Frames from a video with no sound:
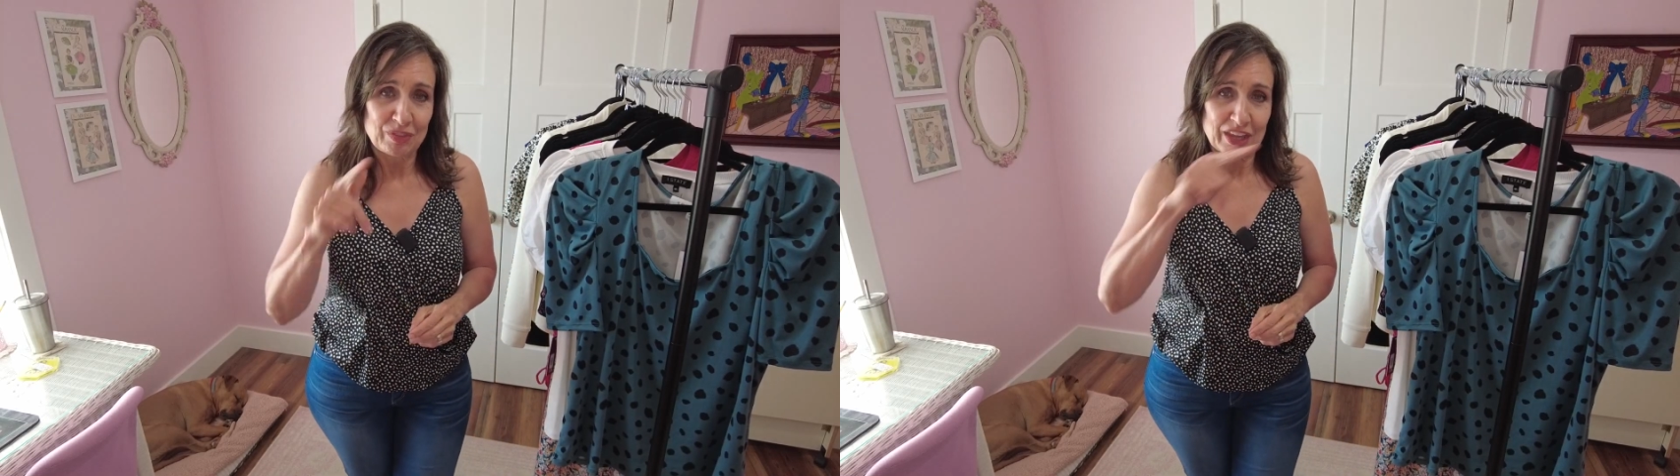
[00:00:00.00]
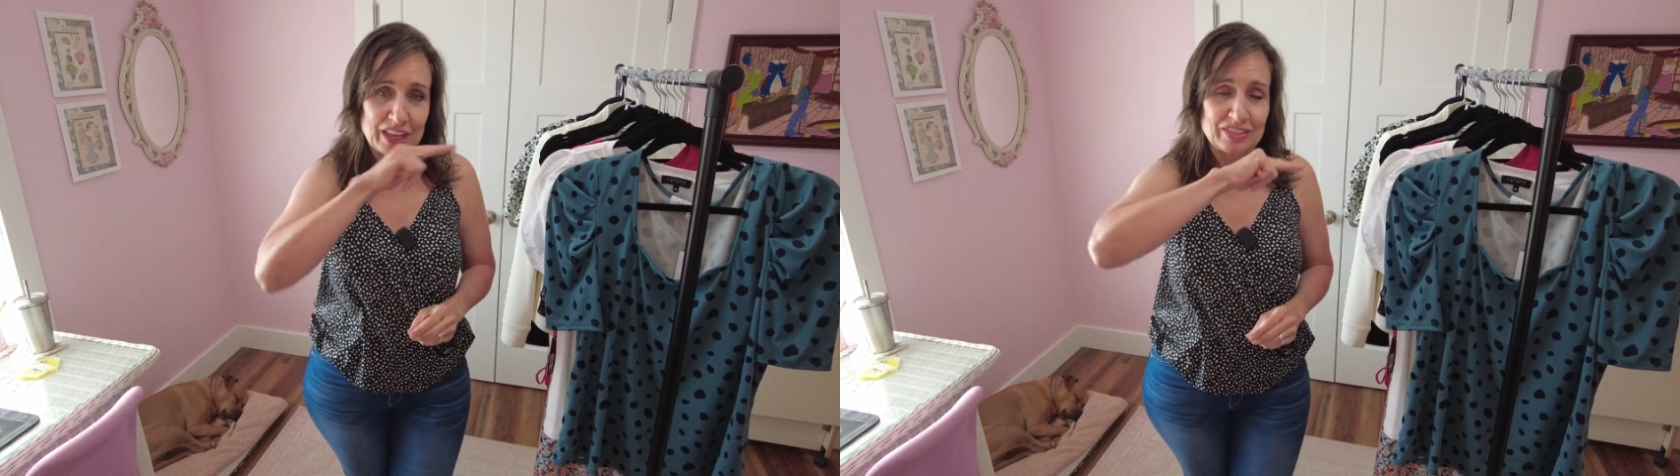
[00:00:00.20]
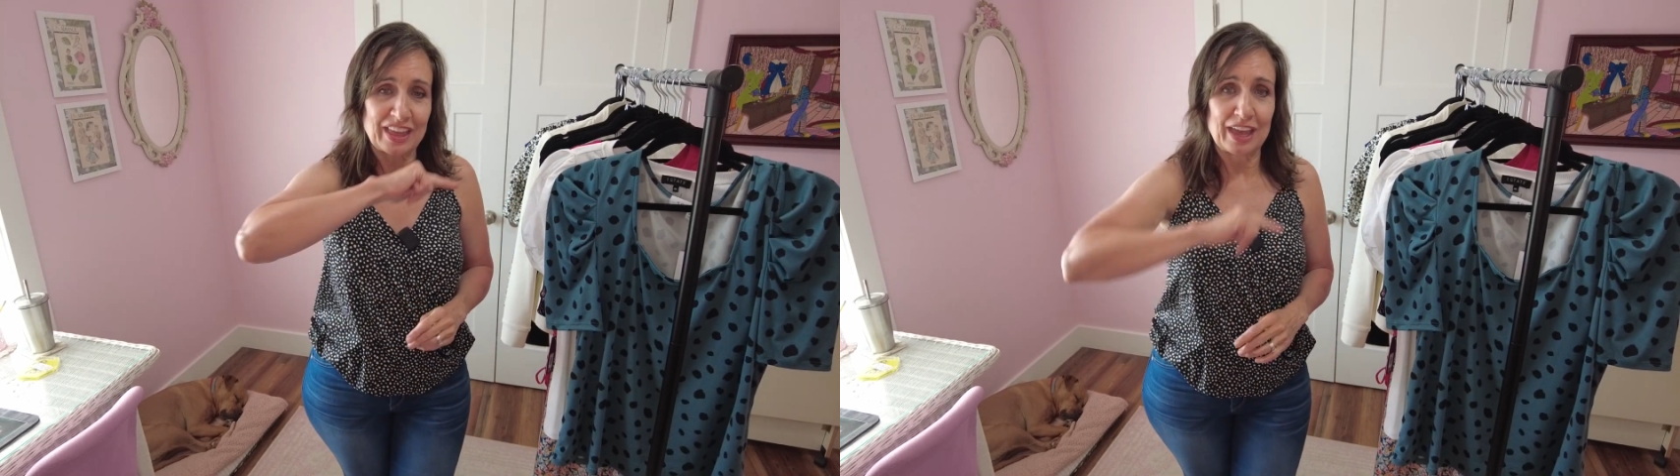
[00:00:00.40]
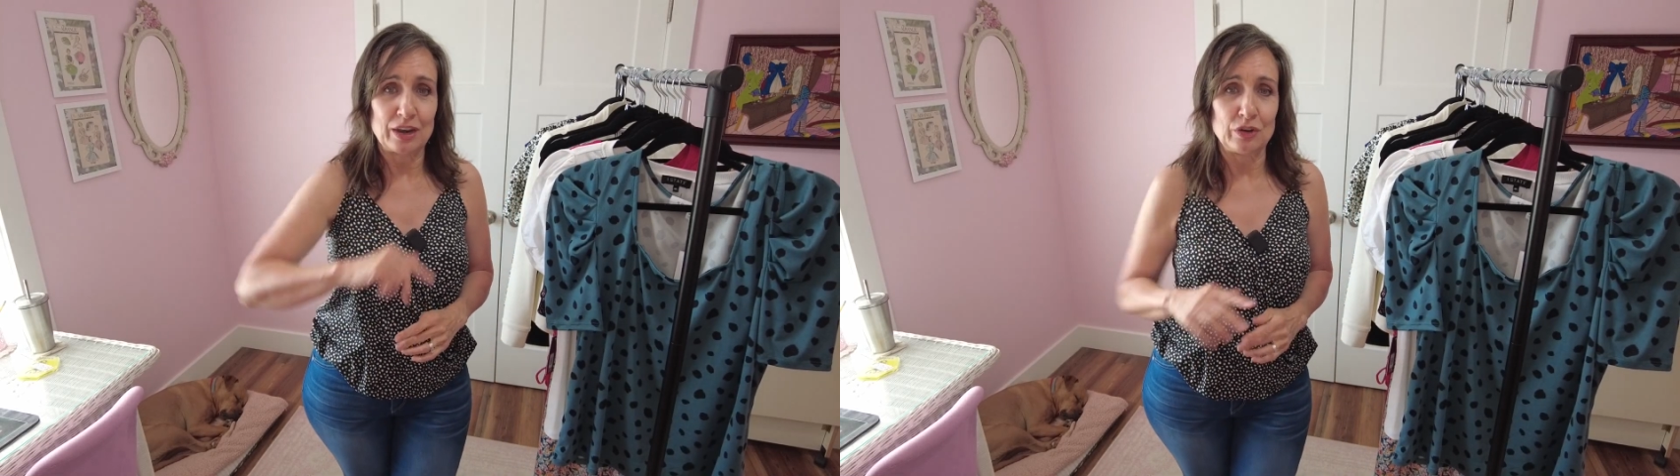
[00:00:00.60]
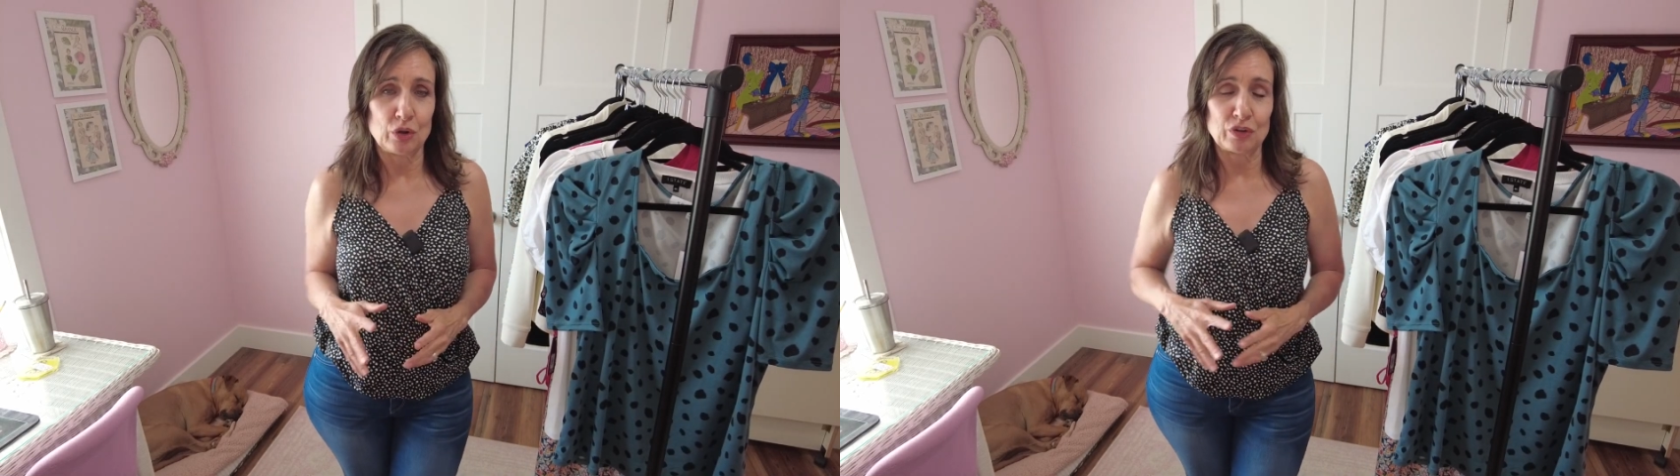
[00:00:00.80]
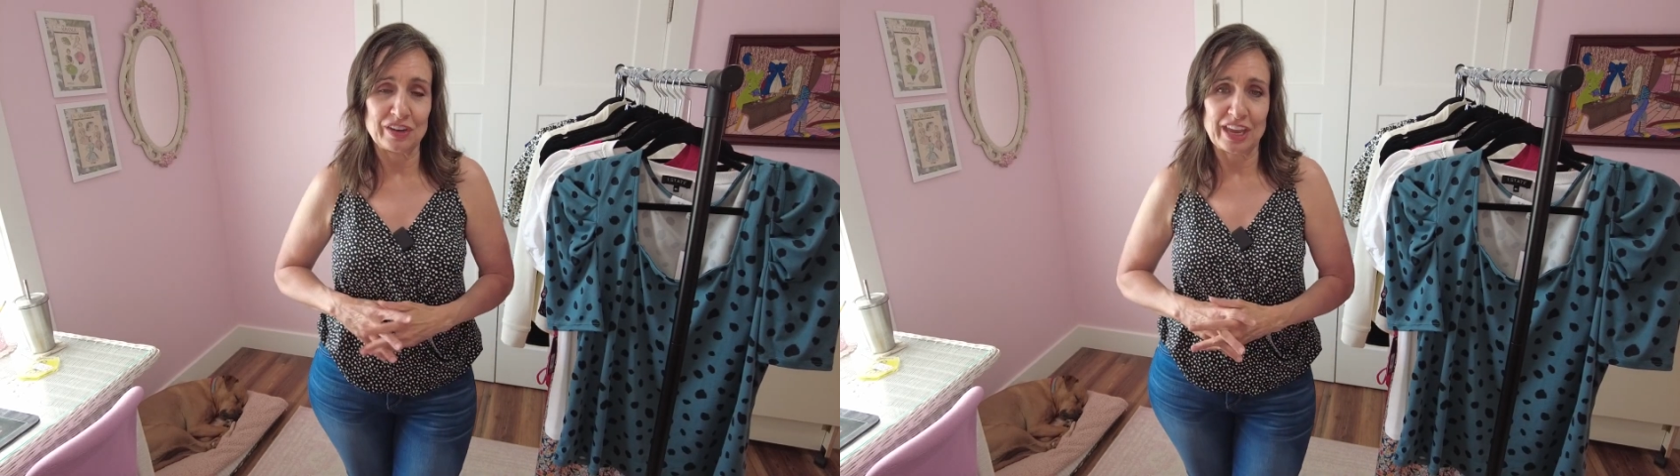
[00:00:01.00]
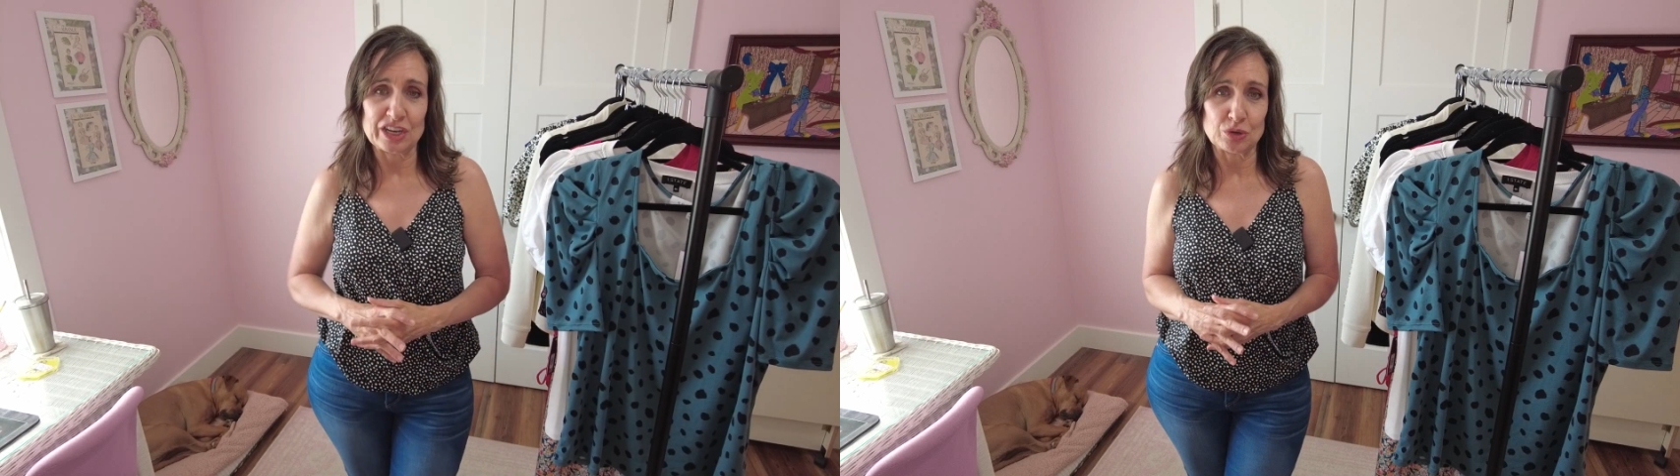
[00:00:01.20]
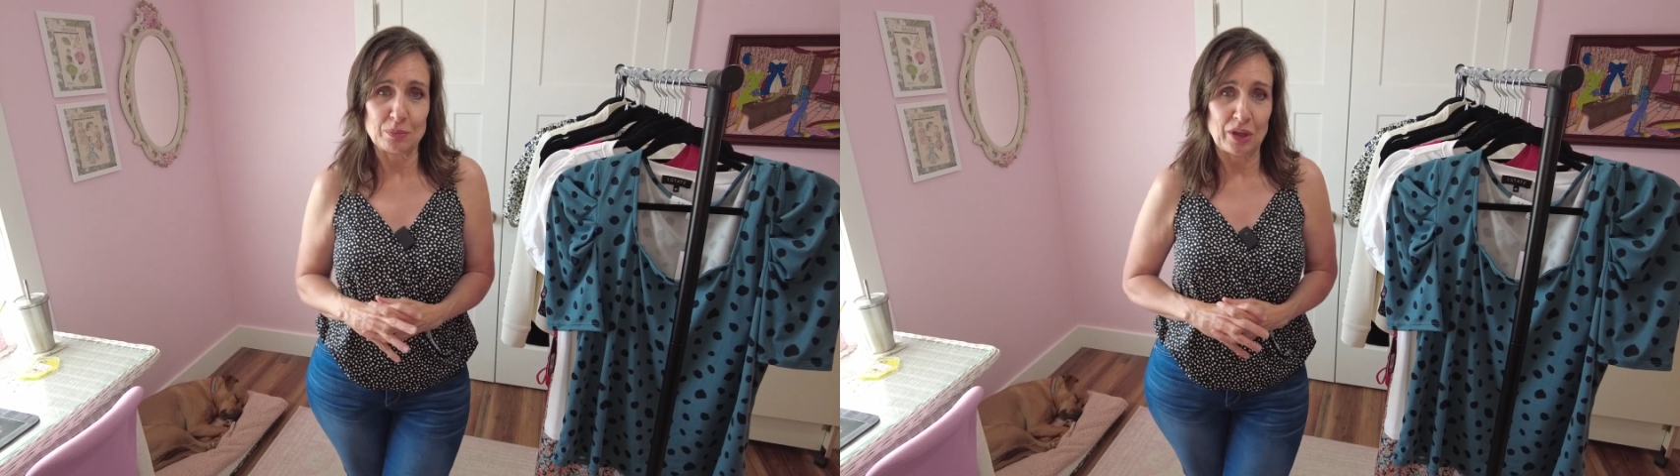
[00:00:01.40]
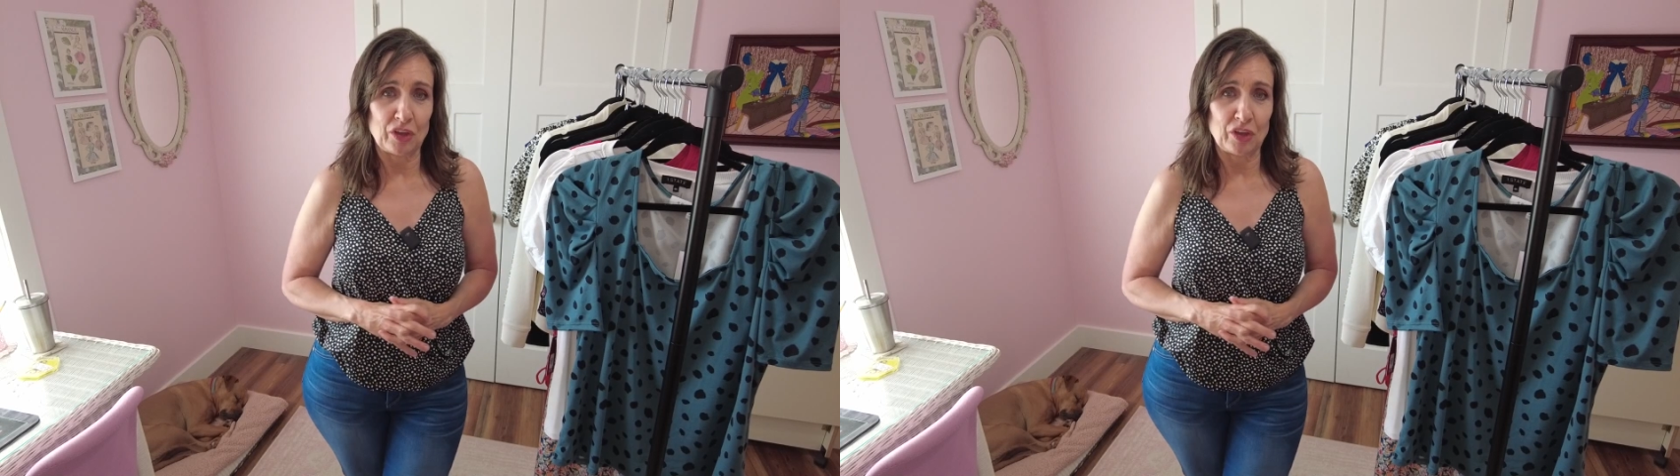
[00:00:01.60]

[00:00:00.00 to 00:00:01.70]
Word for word: hit that notification bell